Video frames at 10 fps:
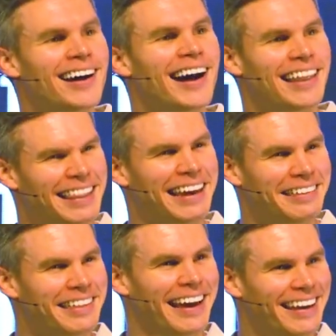I
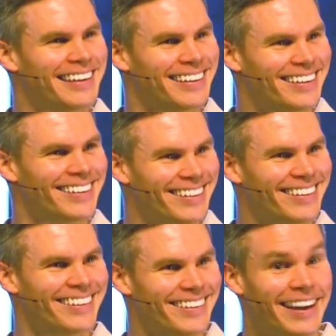like that.
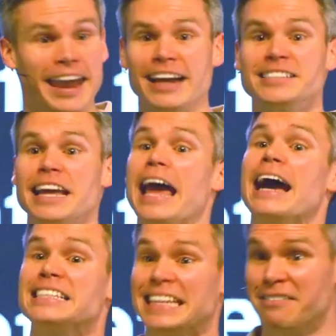And I said, Hey,
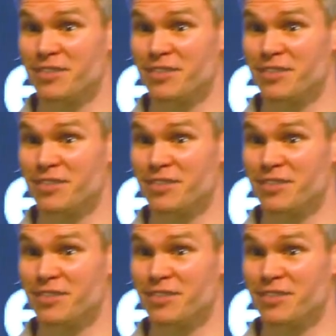I said it